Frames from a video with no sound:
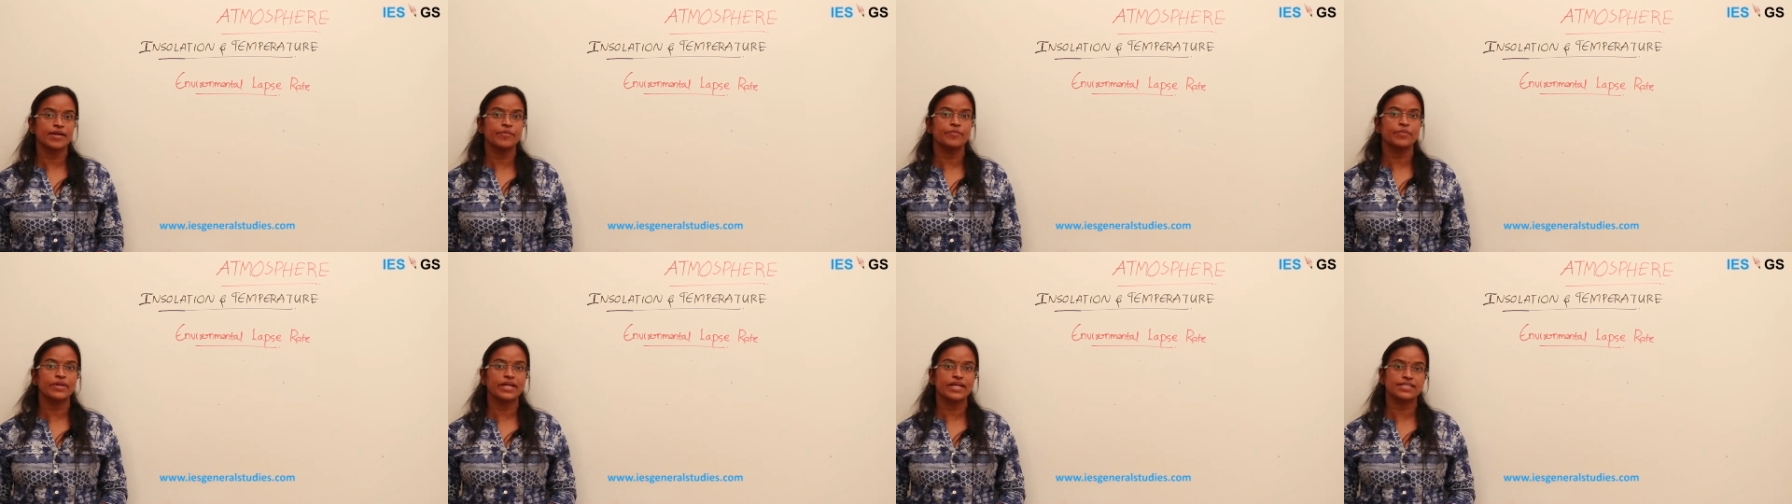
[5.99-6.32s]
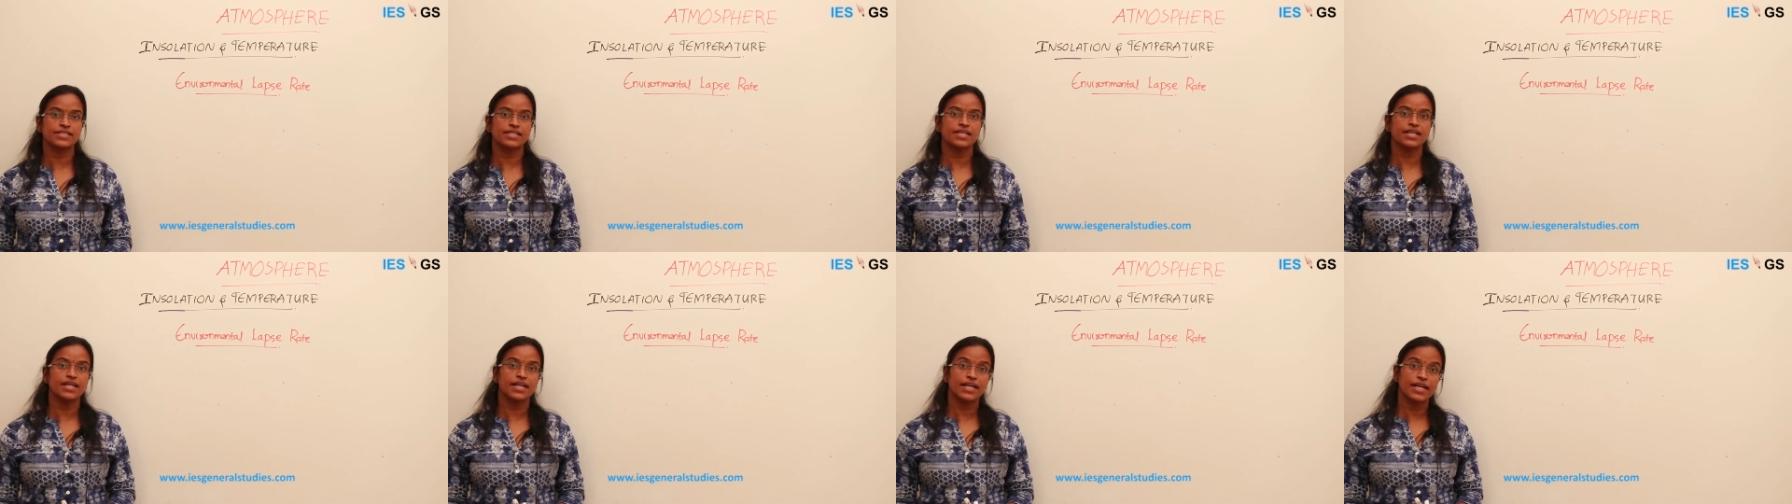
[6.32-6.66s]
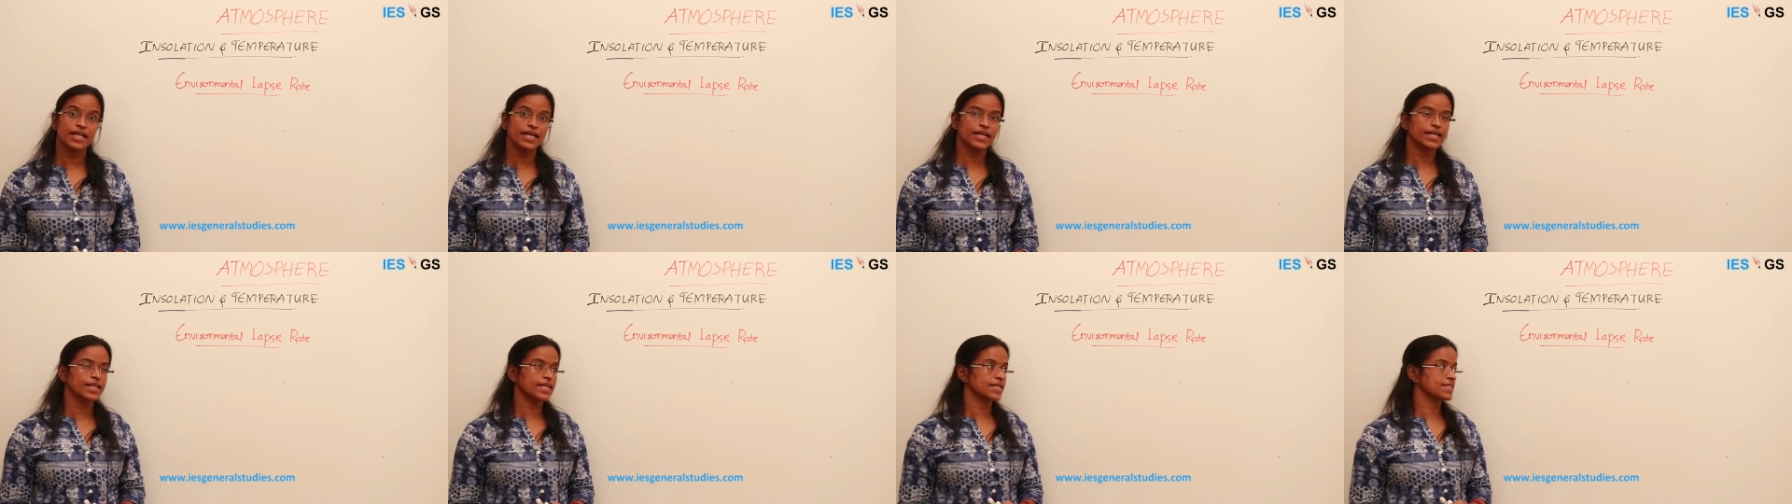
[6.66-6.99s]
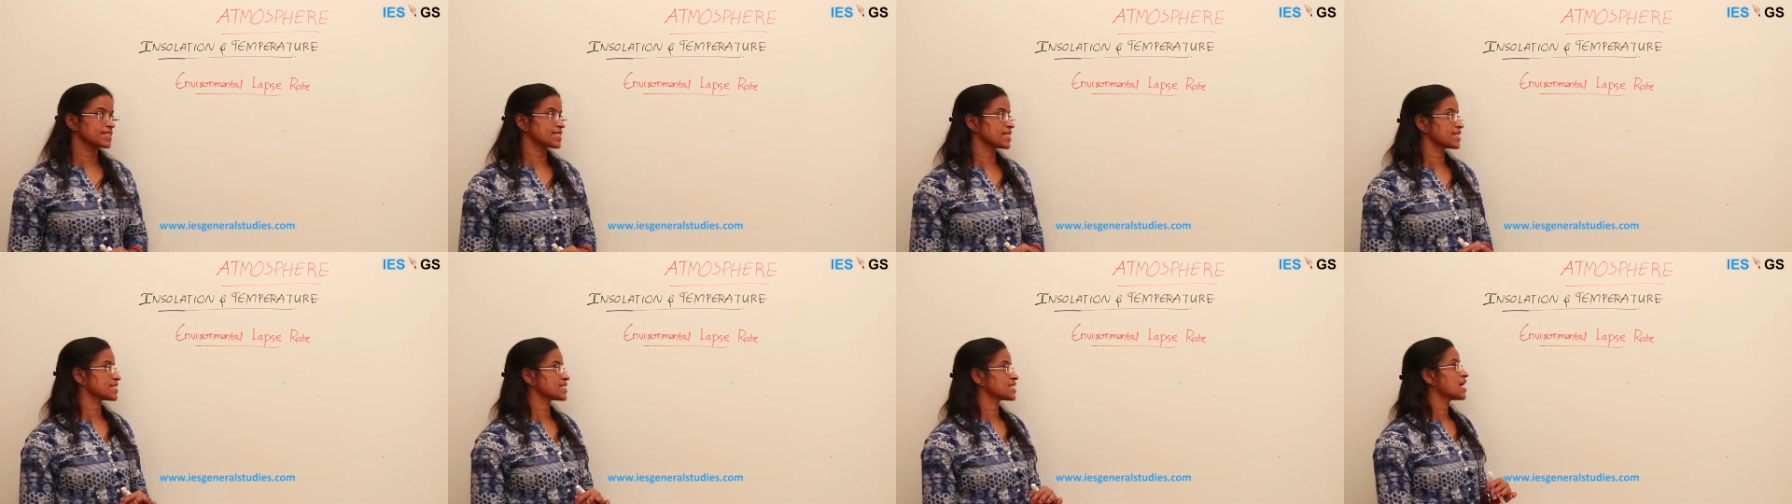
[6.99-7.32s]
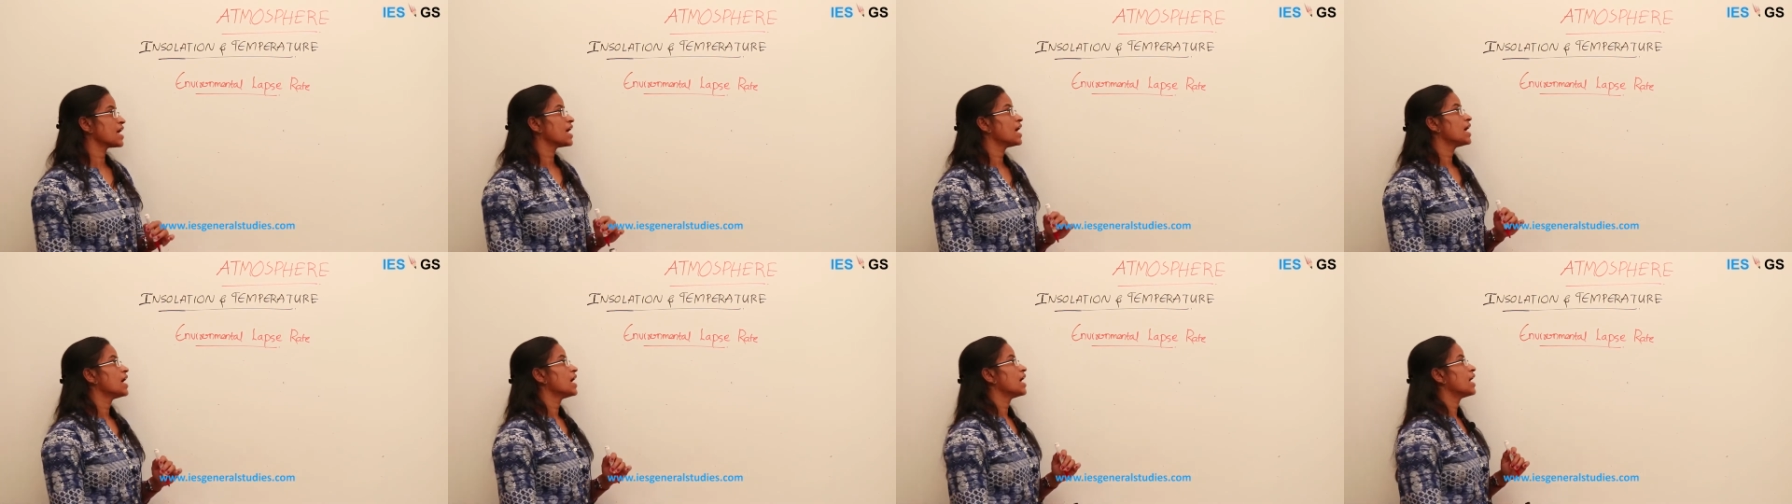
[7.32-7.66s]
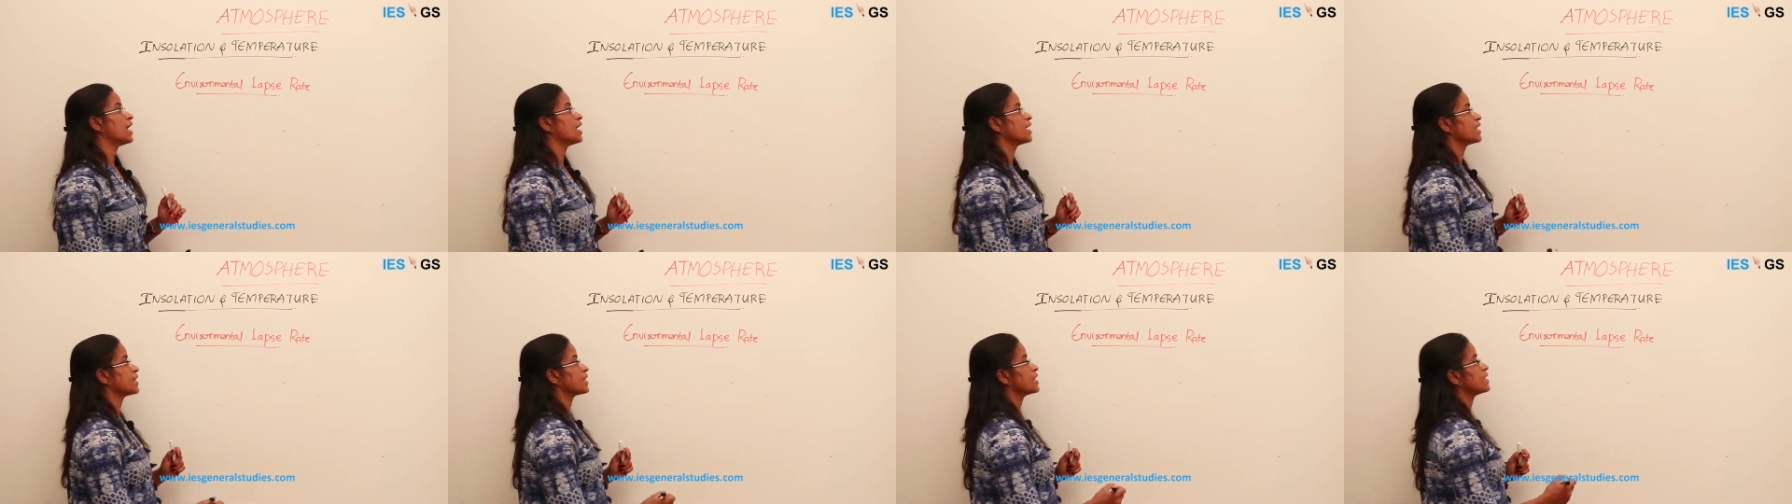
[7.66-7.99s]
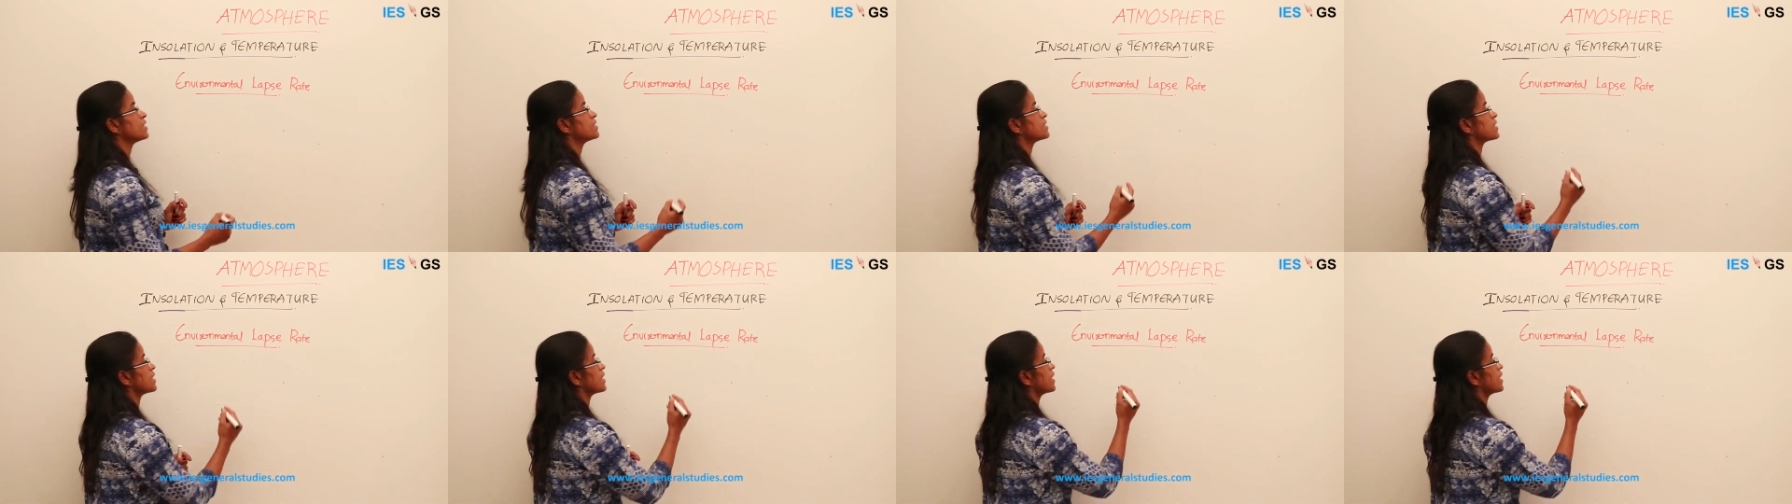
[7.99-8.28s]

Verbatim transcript: temperature decreases, and this